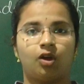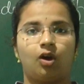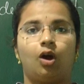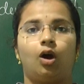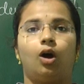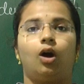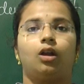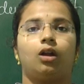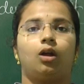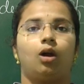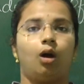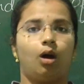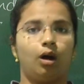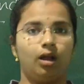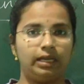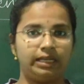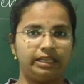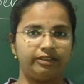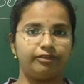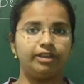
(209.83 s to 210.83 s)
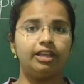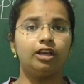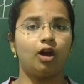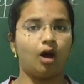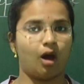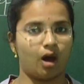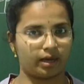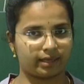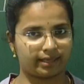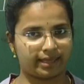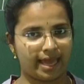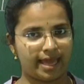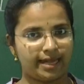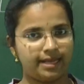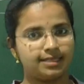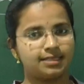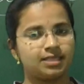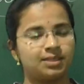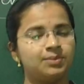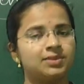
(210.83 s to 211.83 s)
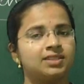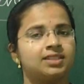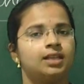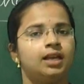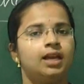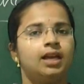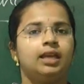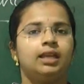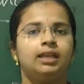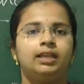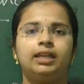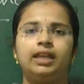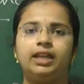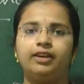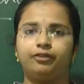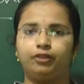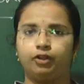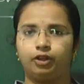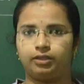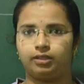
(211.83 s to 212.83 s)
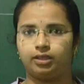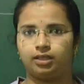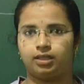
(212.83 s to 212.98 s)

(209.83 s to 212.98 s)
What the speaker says: or all living organisms need food,